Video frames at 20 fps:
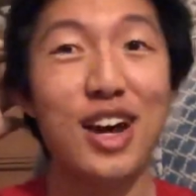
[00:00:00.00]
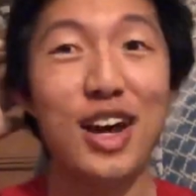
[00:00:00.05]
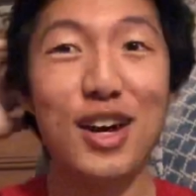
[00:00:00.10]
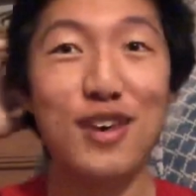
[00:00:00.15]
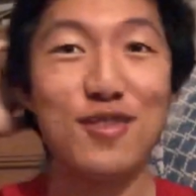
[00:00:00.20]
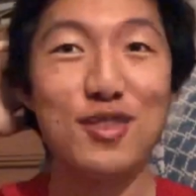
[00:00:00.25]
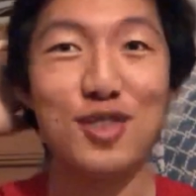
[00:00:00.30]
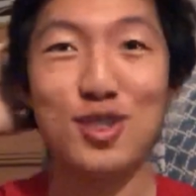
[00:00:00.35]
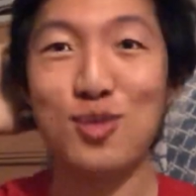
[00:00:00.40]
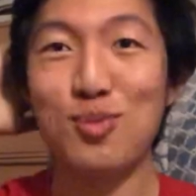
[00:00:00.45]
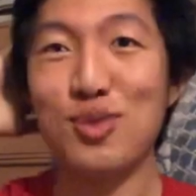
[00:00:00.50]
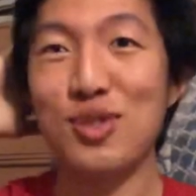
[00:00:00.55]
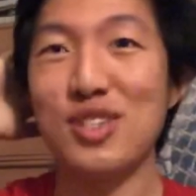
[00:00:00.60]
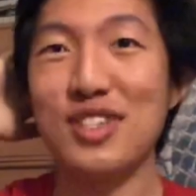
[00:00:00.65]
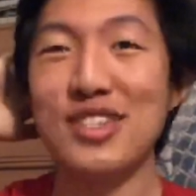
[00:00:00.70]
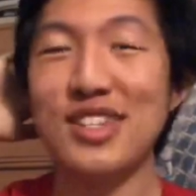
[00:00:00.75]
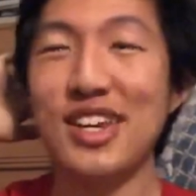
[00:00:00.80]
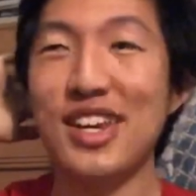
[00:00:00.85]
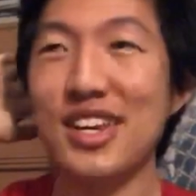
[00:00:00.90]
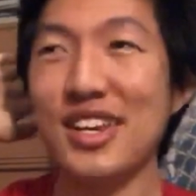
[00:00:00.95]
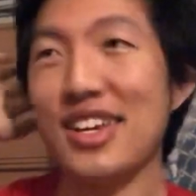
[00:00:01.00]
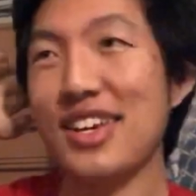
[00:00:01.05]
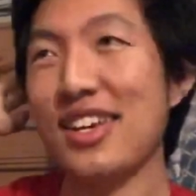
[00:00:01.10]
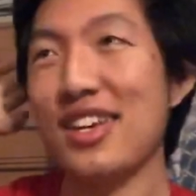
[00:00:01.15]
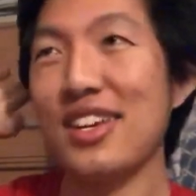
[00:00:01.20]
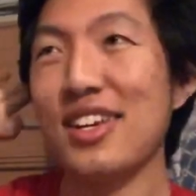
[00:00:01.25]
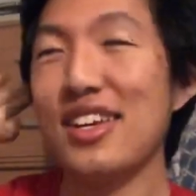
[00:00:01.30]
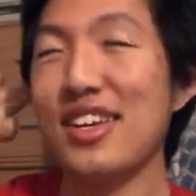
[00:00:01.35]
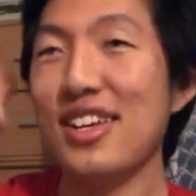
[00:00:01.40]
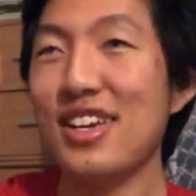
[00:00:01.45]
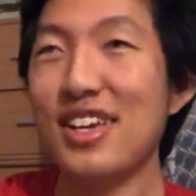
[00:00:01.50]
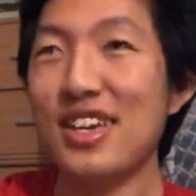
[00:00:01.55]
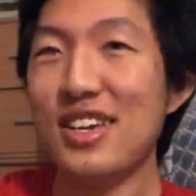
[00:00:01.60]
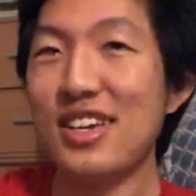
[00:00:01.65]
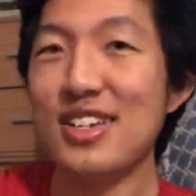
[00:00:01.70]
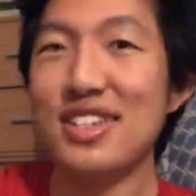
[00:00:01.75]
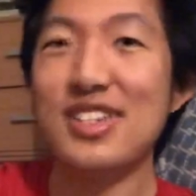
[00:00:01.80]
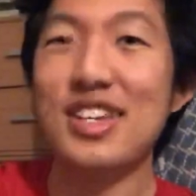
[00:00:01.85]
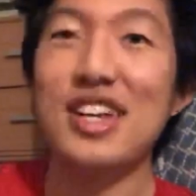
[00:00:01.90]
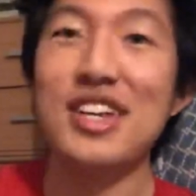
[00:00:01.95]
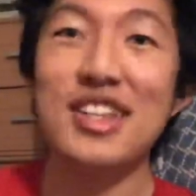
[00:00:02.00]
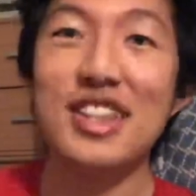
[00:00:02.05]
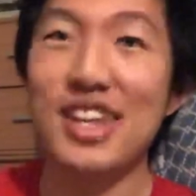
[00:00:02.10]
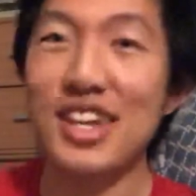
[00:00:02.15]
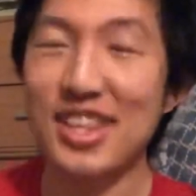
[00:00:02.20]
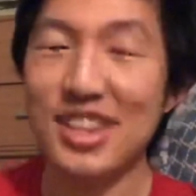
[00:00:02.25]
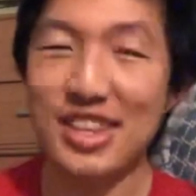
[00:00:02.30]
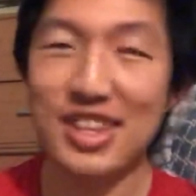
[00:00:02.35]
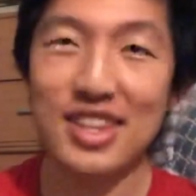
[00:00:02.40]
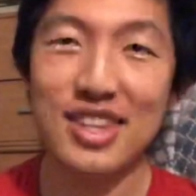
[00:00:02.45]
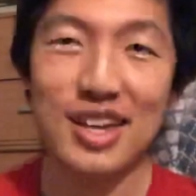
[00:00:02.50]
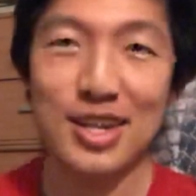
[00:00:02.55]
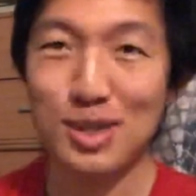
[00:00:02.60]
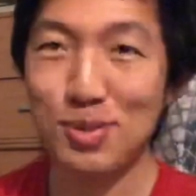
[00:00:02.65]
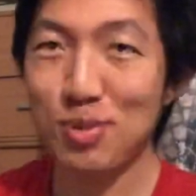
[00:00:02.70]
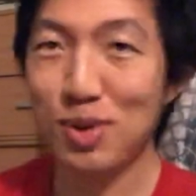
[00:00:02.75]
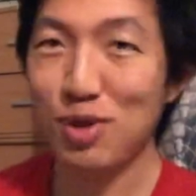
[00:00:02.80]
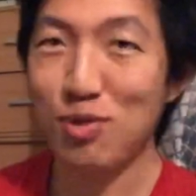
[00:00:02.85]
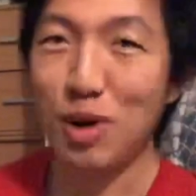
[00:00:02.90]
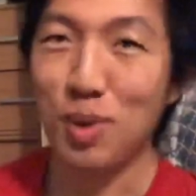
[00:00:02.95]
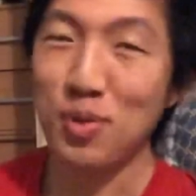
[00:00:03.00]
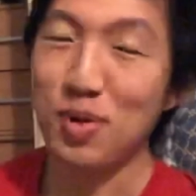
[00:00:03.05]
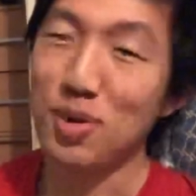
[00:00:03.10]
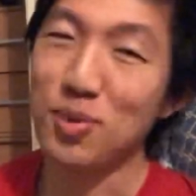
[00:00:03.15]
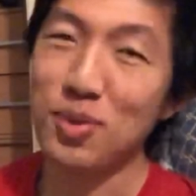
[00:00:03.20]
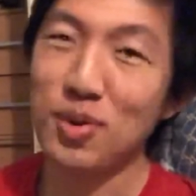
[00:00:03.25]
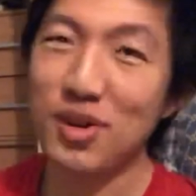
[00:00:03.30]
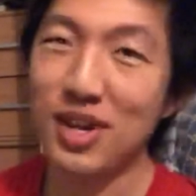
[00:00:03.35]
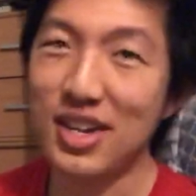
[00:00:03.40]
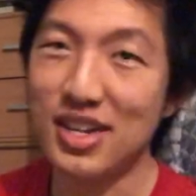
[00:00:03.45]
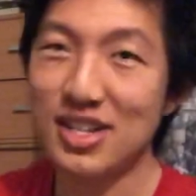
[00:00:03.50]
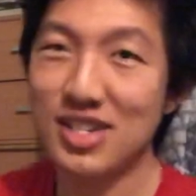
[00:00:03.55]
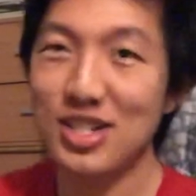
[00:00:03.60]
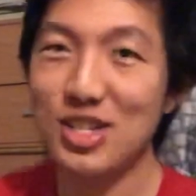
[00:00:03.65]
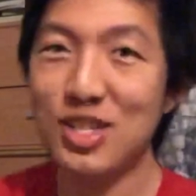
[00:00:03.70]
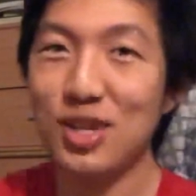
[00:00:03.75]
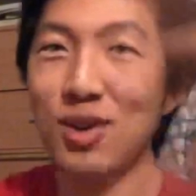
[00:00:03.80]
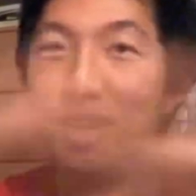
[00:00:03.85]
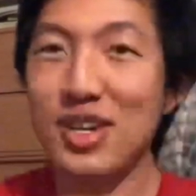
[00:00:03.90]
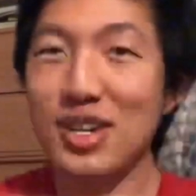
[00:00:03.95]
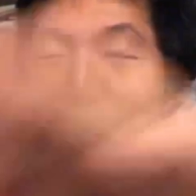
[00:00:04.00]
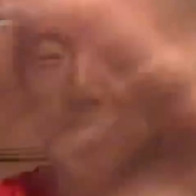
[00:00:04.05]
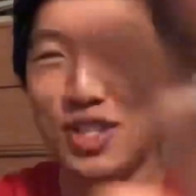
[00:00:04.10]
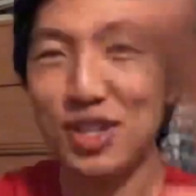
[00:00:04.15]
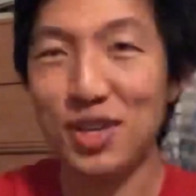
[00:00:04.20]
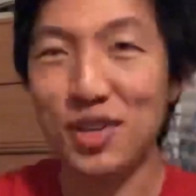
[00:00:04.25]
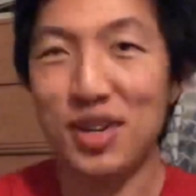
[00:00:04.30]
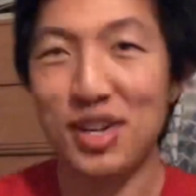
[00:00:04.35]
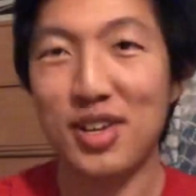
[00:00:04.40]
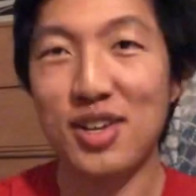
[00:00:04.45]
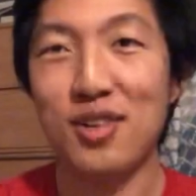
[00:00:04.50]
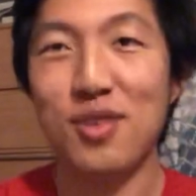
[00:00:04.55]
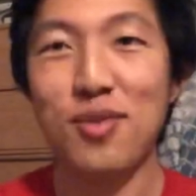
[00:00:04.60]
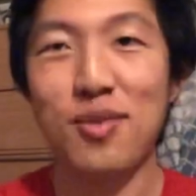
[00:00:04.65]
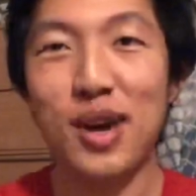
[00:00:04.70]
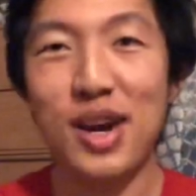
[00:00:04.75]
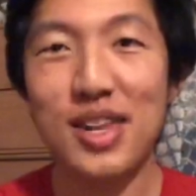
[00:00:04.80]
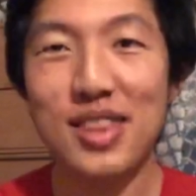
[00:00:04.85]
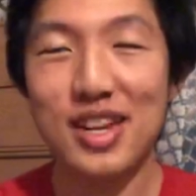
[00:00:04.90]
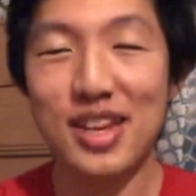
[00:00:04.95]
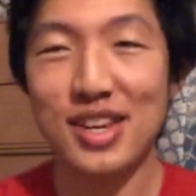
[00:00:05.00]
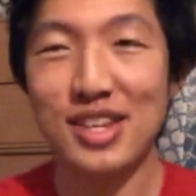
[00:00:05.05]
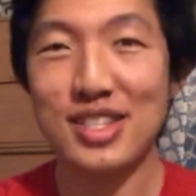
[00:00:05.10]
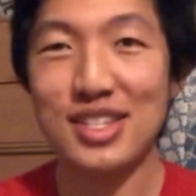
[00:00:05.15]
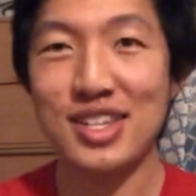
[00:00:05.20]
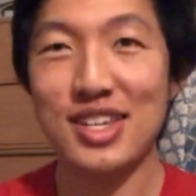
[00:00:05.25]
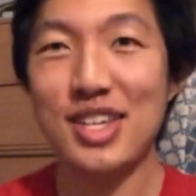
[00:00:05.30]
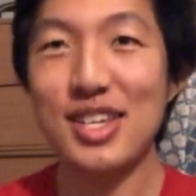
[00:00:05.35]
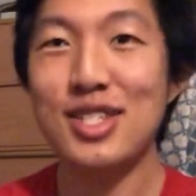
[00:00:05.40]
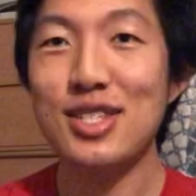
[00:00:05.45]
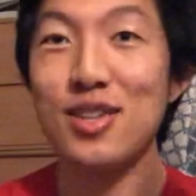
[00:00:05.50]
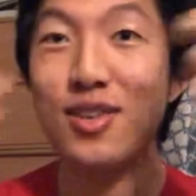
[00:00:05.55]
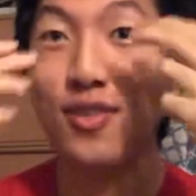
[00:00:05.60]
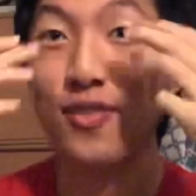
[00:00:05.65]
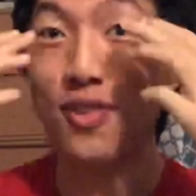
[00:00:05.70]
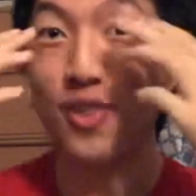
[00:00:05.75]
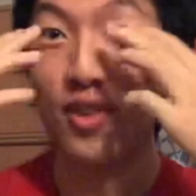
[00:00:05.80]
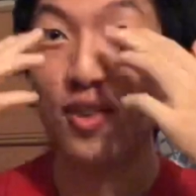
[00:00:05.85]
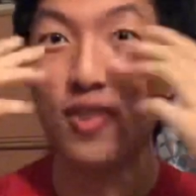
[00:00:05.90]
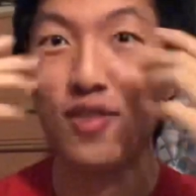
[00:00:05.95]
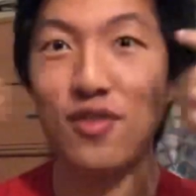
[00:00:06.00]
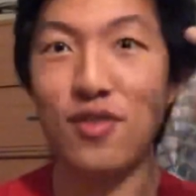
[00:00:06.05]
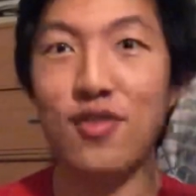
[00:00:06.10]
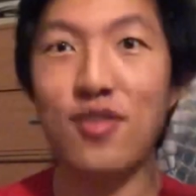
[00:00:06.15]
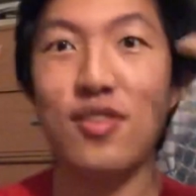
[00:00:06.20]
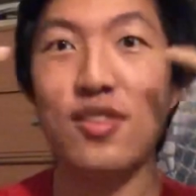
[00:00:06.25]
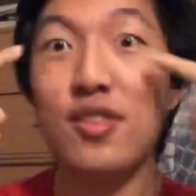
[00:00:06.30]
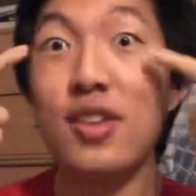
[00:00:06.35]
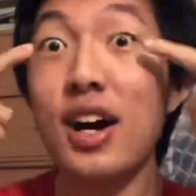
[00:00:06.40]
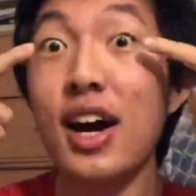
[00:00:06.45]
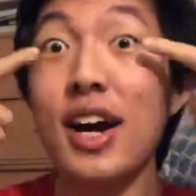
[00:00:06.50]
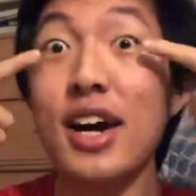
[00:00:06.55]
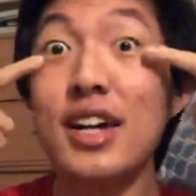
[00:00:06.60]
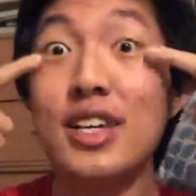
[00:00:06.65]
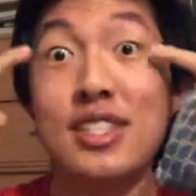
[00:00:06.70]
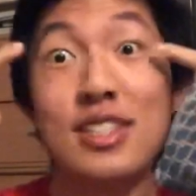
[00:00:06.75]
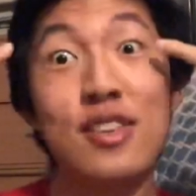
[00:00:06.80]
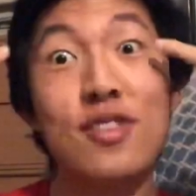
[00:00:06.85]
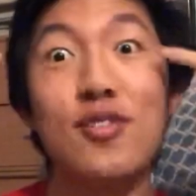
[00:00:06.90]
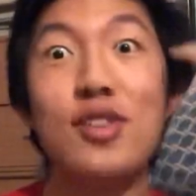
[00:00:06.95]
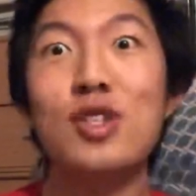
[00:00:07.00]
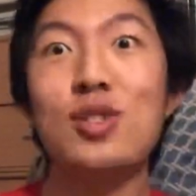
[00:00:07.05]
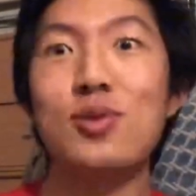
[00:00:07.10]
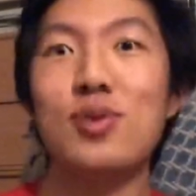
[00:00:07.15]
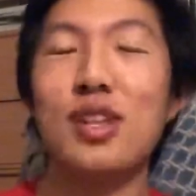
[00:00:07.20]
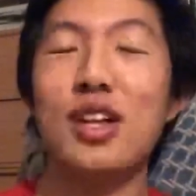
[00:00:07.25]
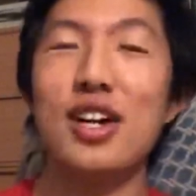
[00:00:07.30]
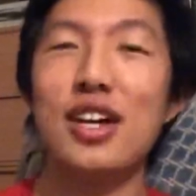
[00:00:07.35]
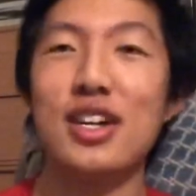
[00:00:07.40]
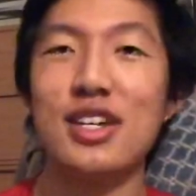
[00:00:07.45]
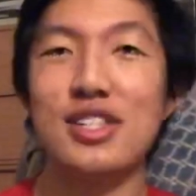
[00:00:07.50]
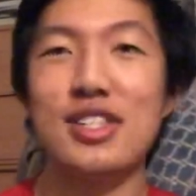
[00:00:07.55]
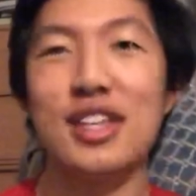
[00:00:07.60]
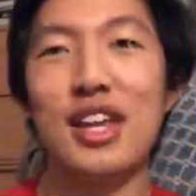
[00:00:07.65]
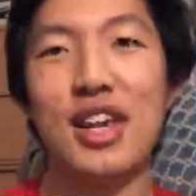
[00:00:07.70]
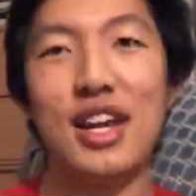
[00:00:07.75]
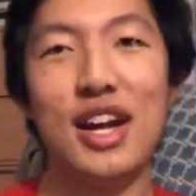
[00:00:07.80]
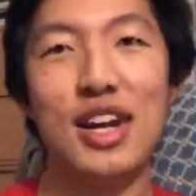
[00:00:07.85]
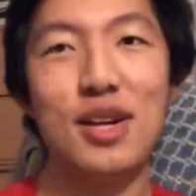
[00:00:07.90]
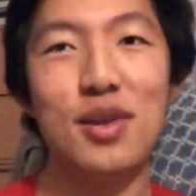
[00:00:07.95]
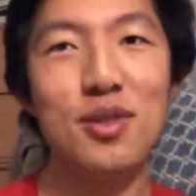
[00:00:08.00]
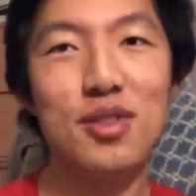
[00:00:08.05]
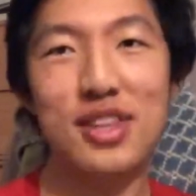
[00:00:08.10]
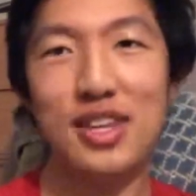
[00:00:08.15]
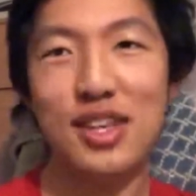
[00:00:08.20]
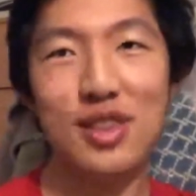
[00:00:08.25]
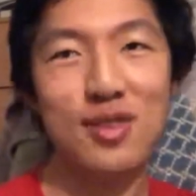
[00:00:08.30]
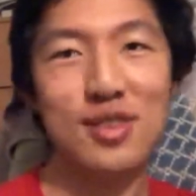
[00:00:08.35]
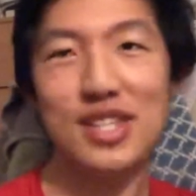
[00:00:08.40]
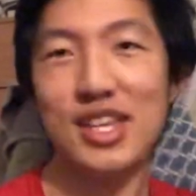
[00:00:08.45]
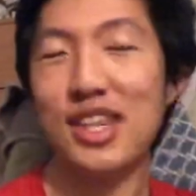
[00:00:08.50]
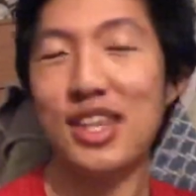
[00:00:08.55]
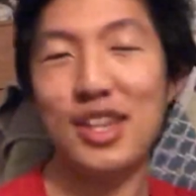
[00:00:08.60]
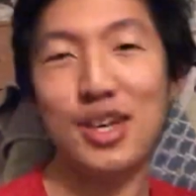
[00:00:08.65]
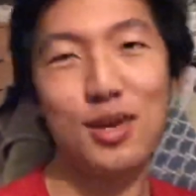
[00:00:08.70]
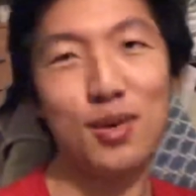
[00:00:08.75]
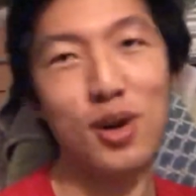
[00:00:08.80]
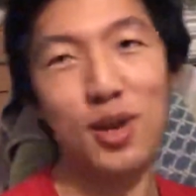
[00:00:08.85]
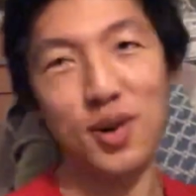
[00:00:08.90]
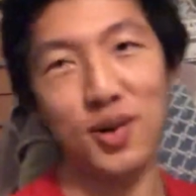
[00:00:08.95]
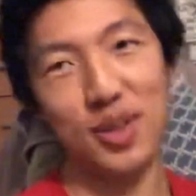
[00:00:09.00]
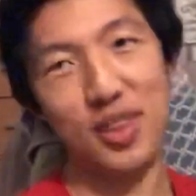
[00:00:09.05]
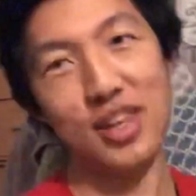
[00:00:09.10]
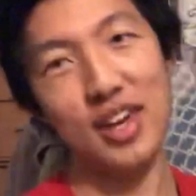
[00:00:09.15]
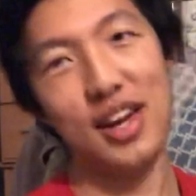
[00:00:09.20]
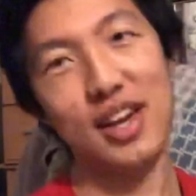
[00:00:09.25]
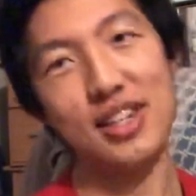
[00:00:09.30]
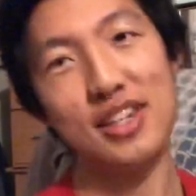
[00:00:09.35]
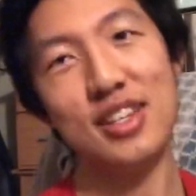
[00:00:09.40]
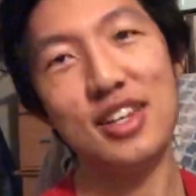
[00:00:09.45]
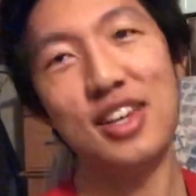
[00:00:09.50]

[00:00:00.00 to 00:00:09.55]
I've just been taking data that is pretty reputable and just showing it to you in a way that is easier for eyes to visualize, and I don't think there's anything wrong with that.